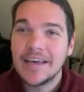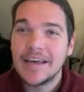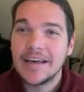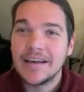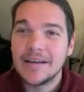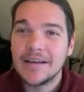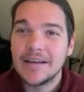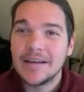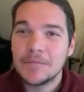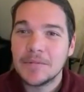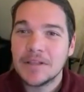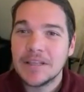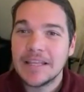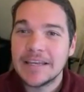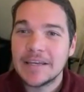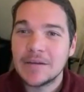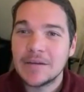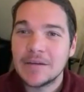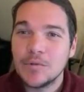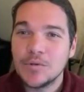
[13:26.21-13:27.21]

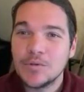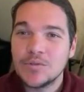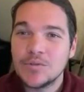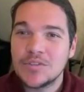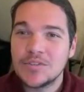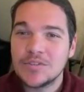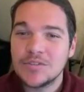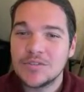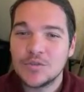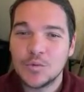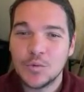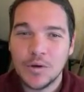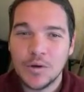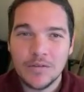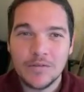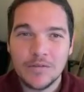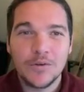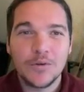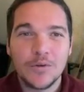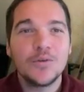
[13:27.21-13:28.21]
Like most
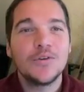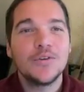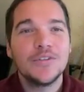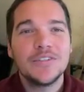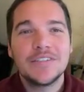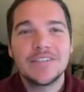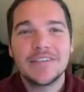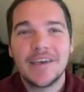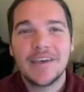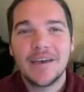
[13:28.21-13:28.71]
12-year-olds,